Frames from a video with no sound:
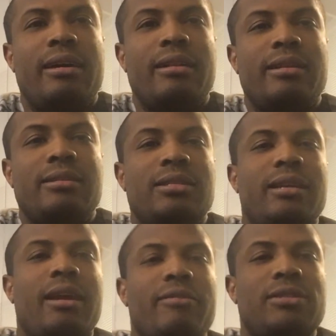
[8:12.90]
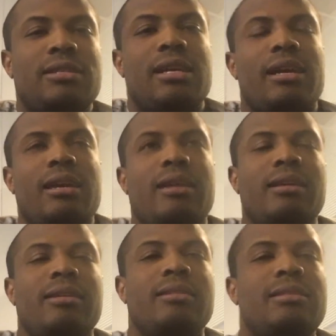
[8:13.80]
let's say you have
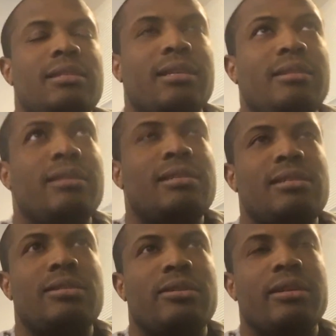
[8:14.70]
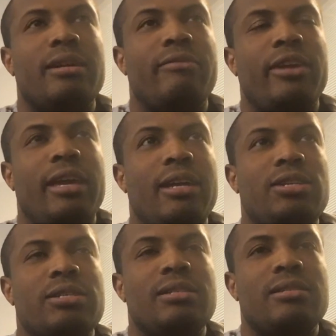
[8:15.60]
sickness,
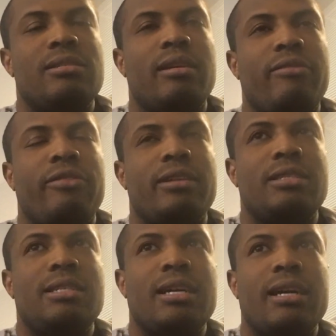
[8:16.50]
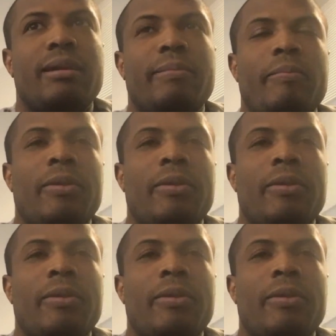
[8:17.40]
vacations, flexi time,